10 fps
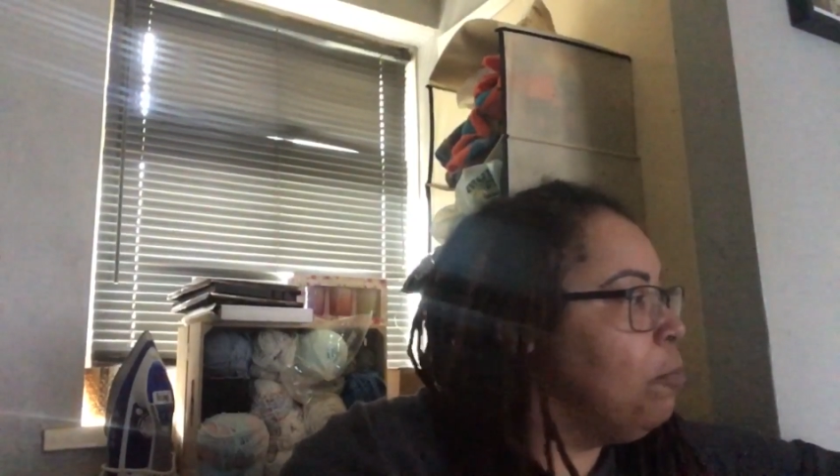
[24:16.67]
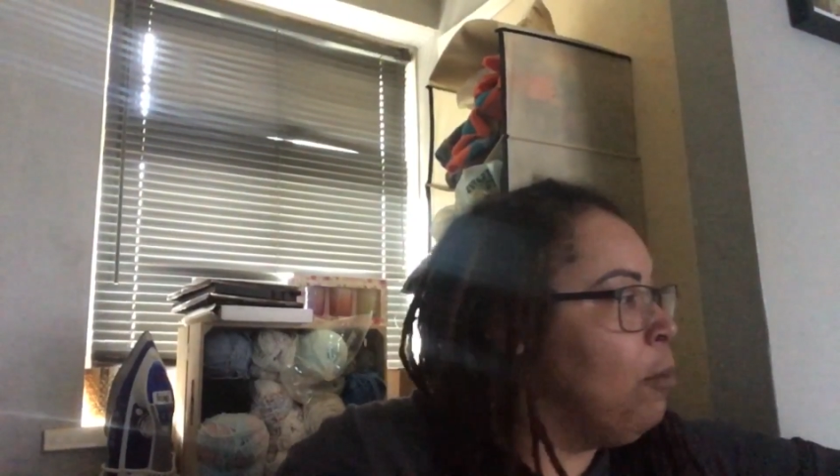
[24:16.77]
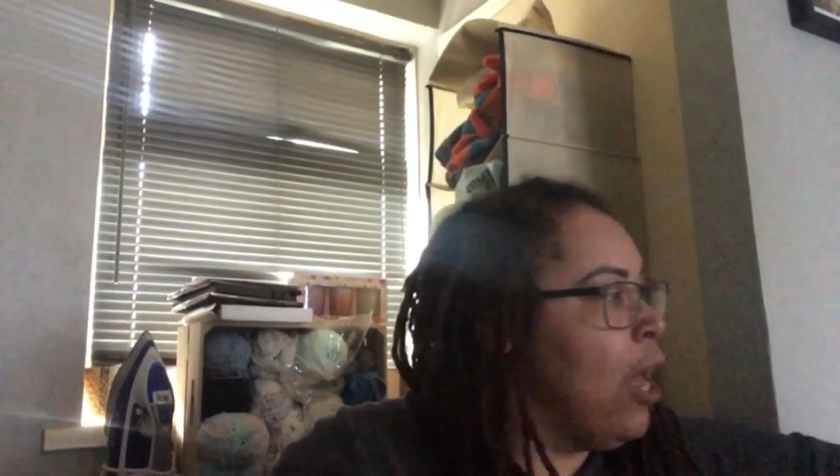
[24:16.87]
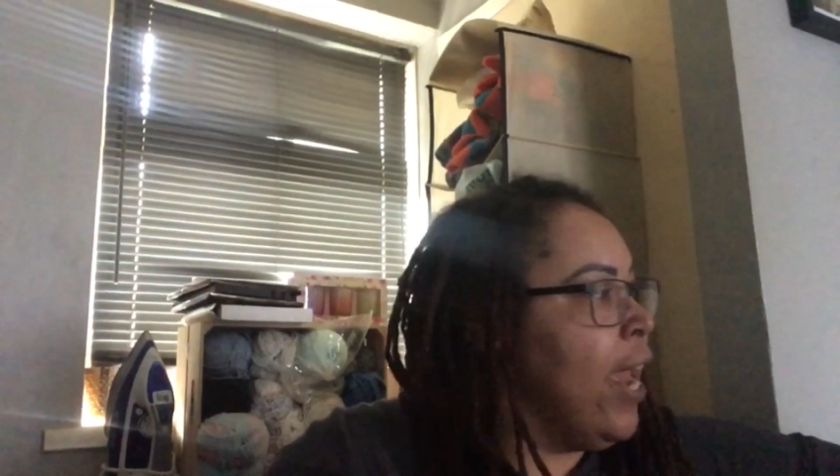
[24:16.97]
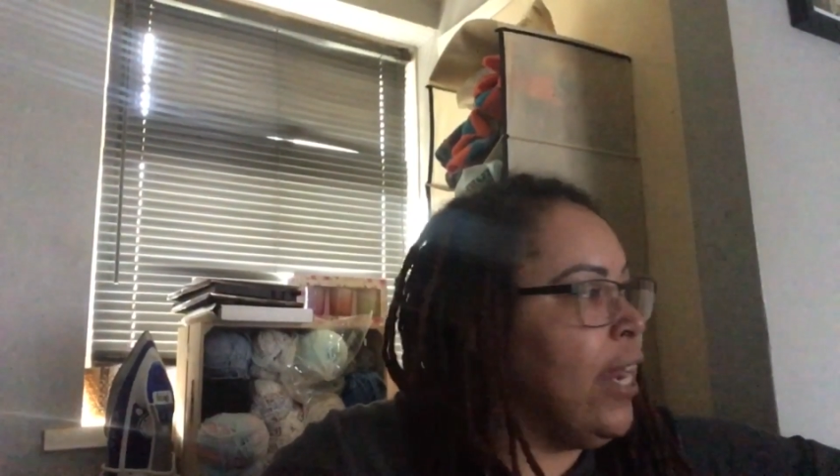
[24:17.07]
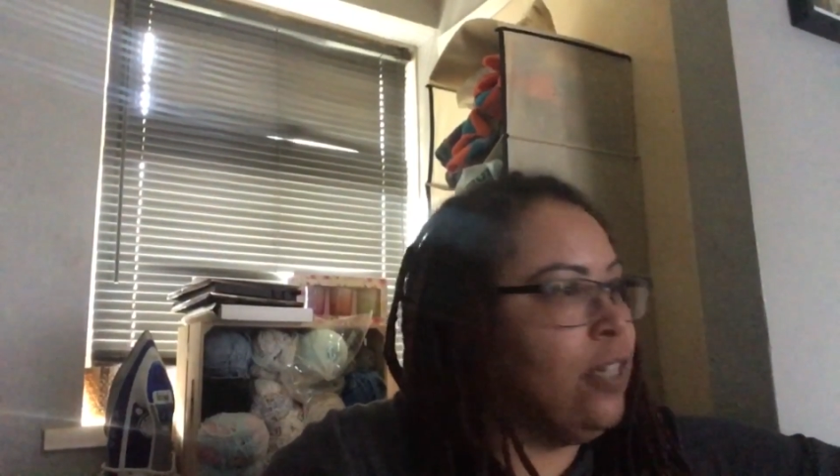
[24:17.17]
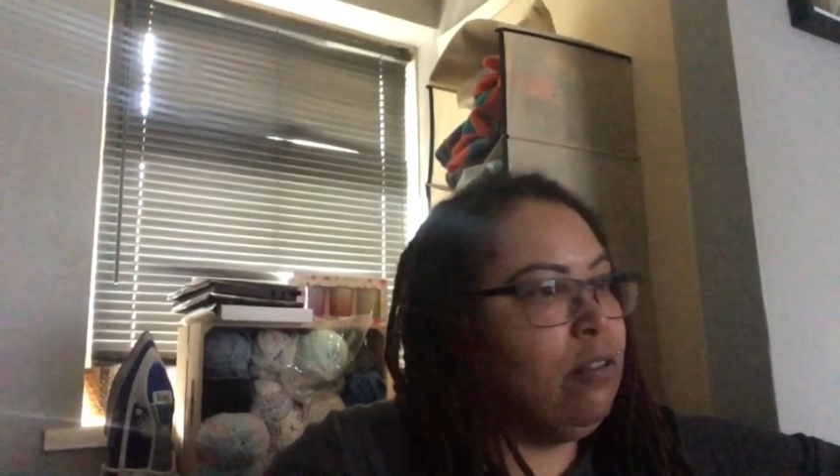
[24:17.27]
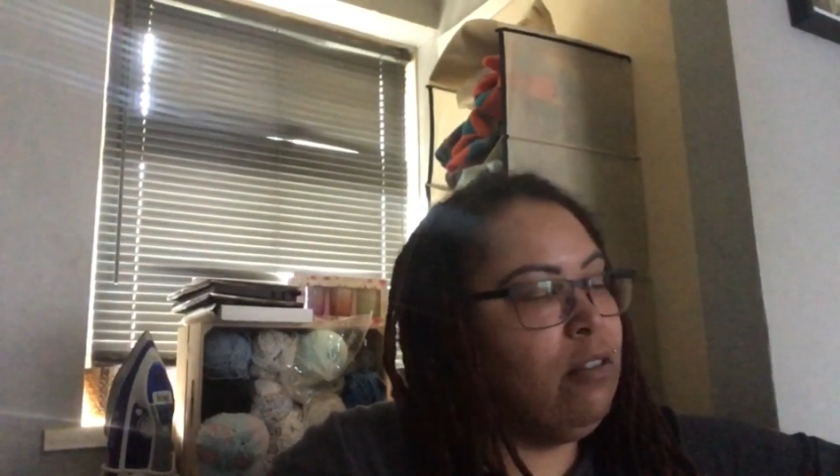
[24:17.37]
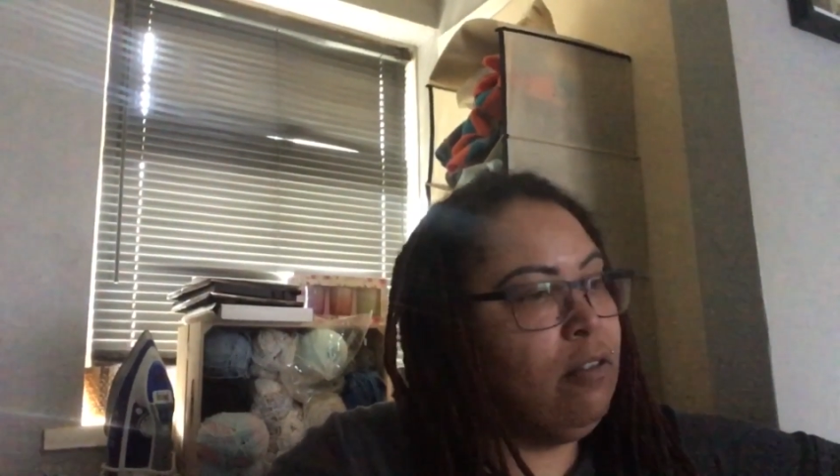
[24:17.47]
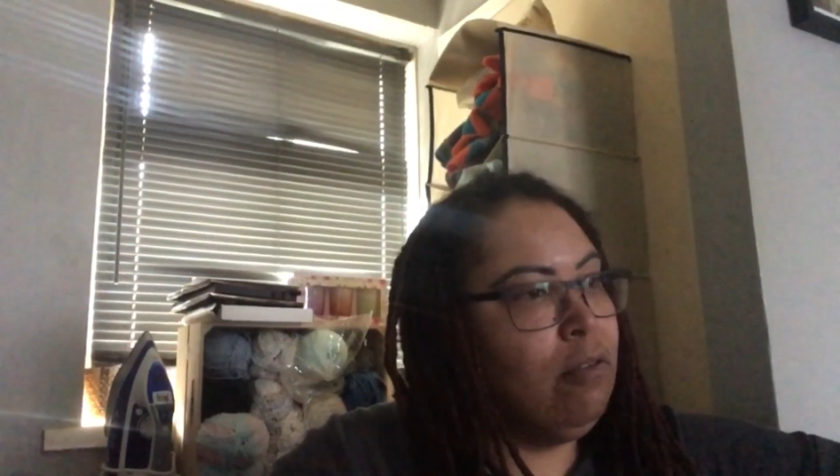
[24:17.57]
my
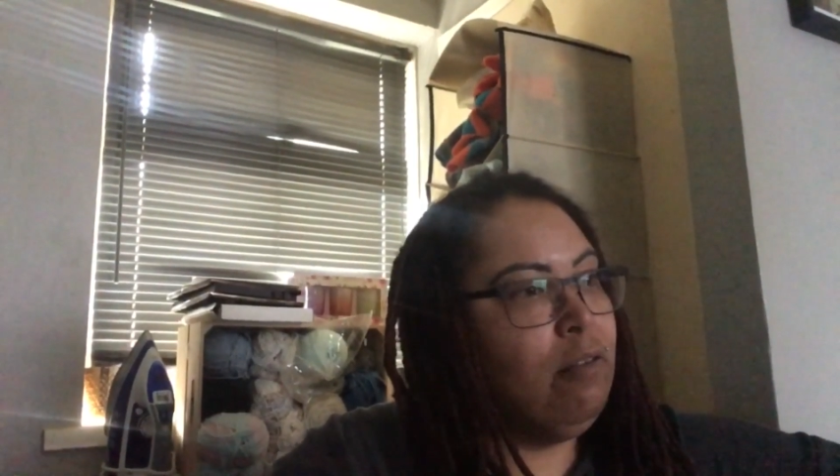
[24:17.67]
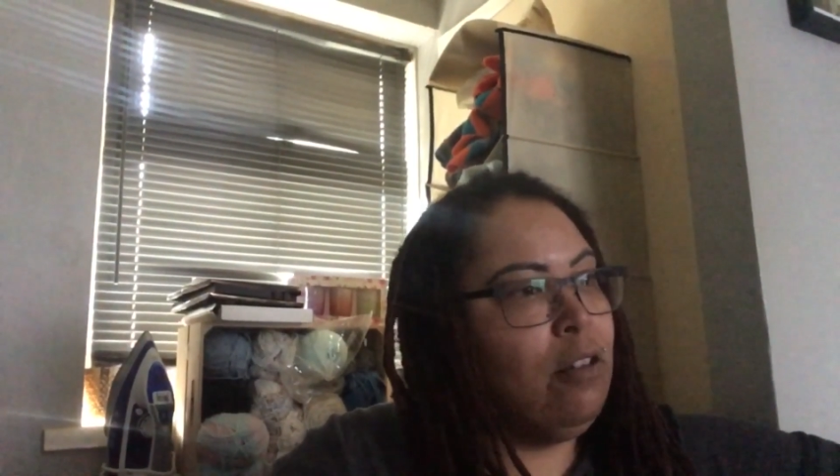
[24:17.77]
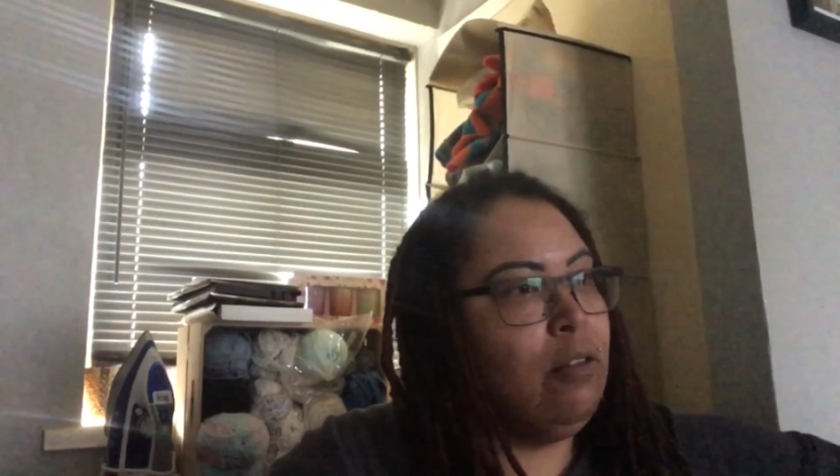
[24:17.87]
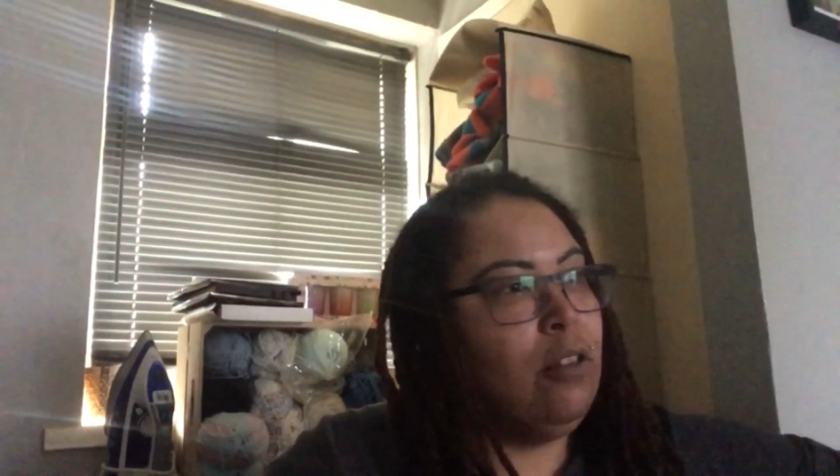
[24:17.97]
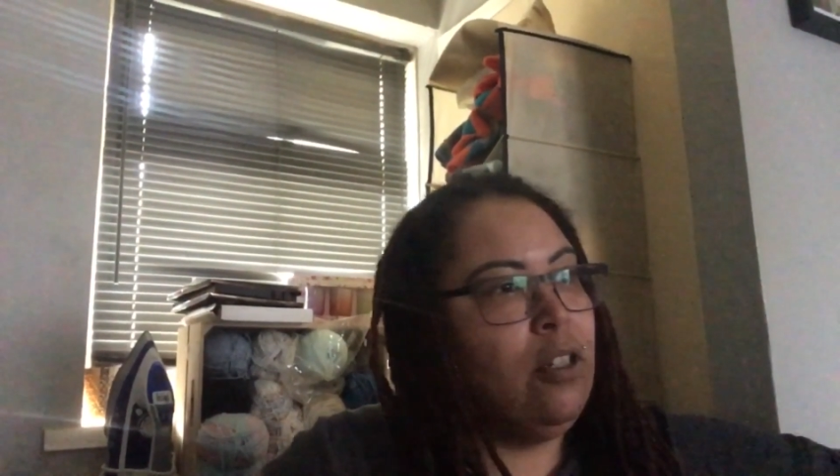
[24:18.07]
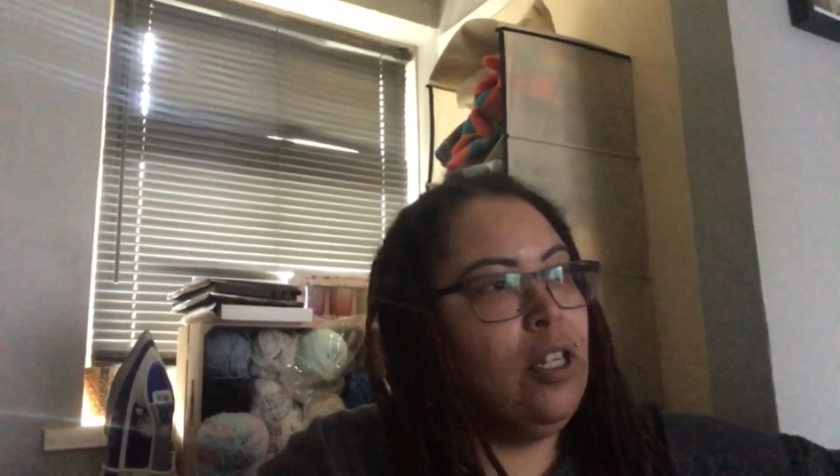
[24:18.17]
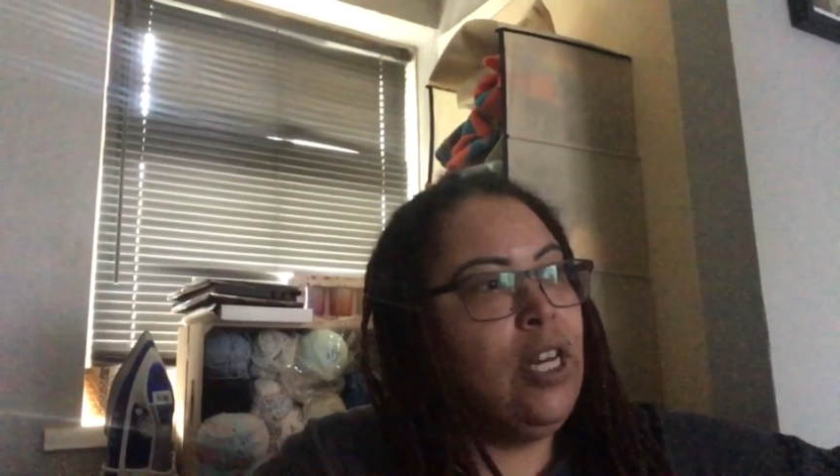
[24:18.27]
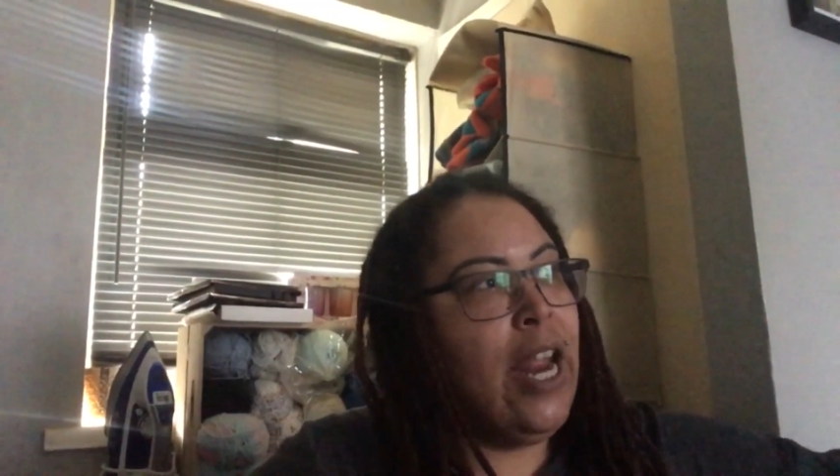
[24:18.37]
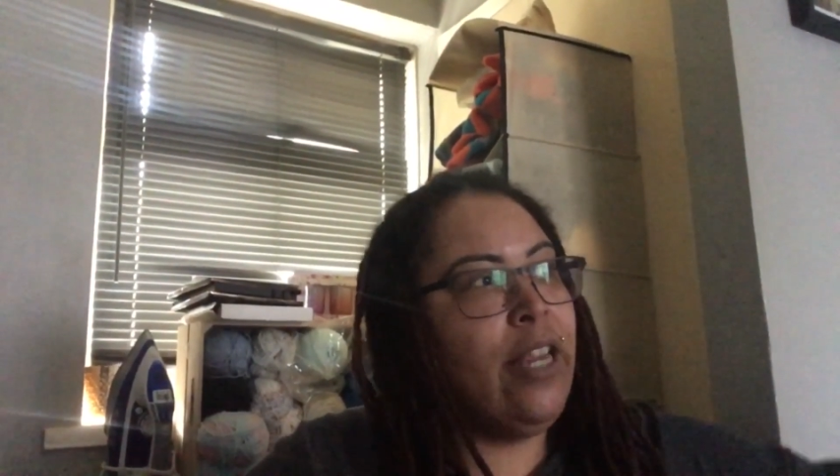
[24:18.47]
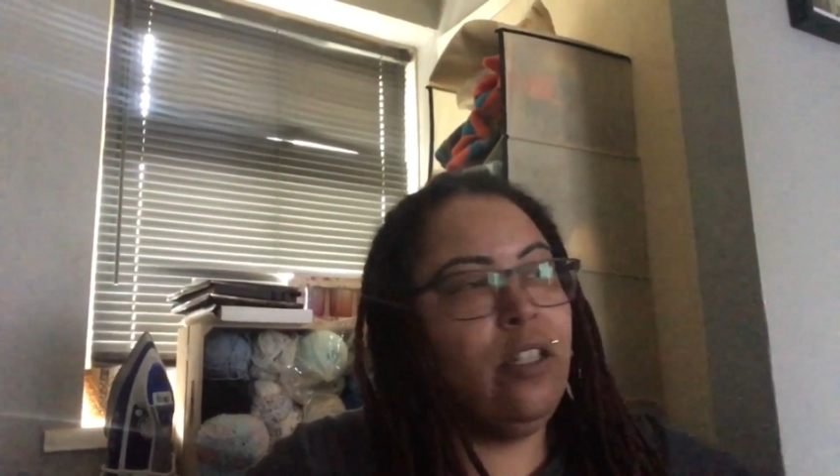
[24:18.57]

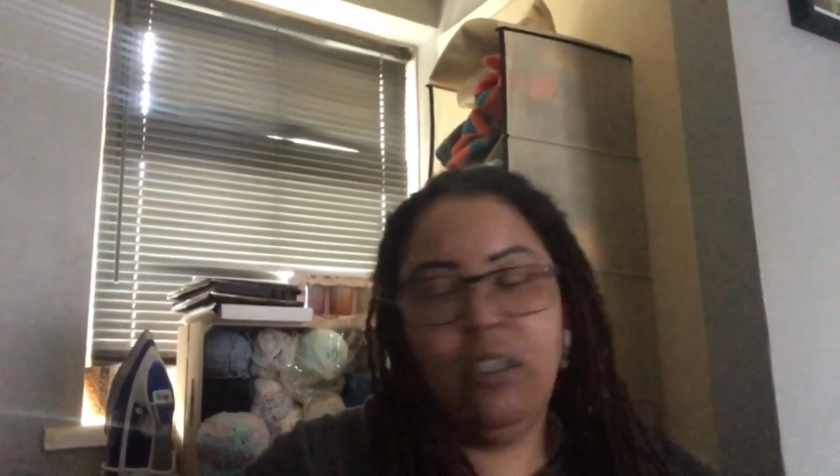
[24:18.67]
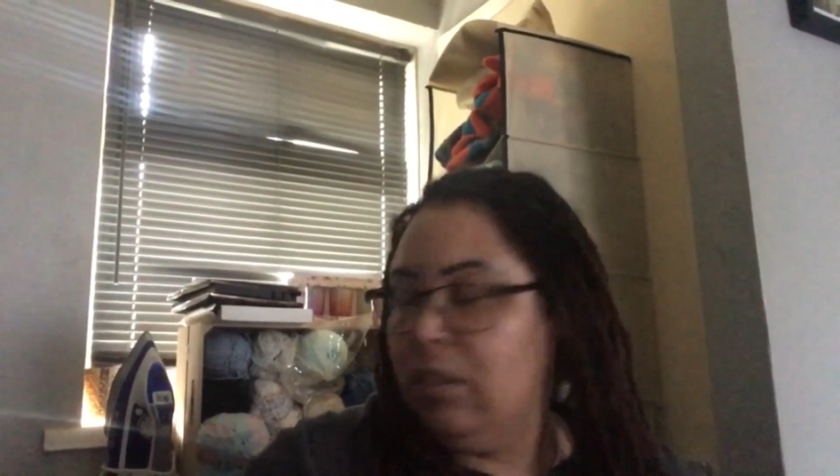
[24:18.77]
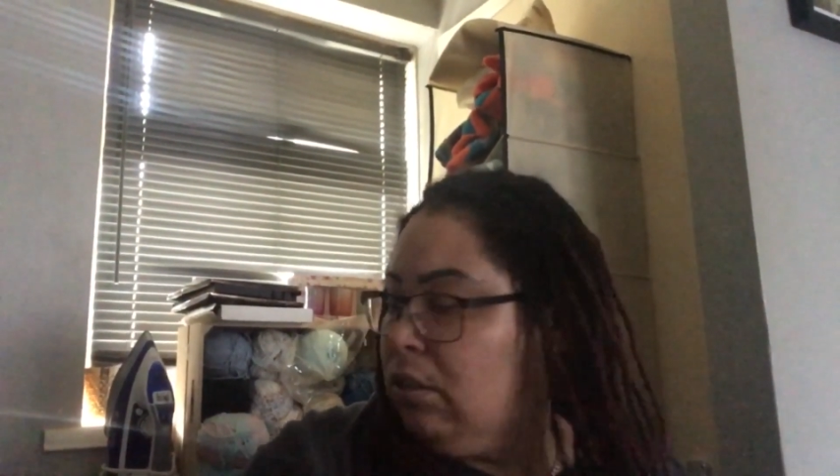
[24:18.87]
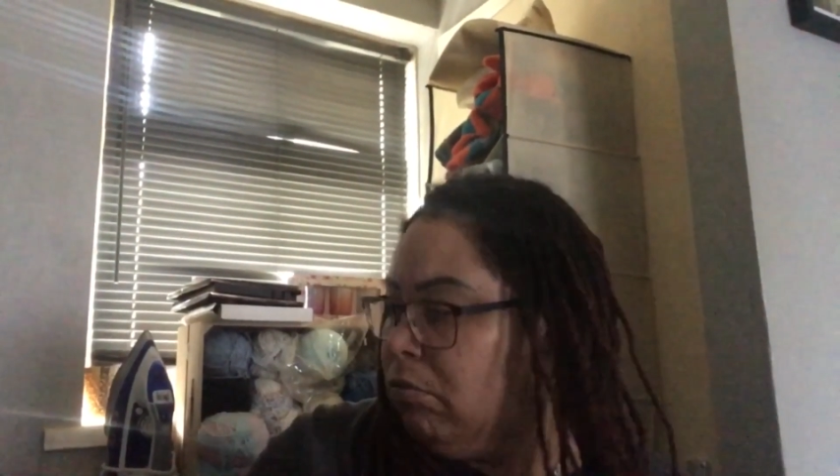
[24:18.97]
next,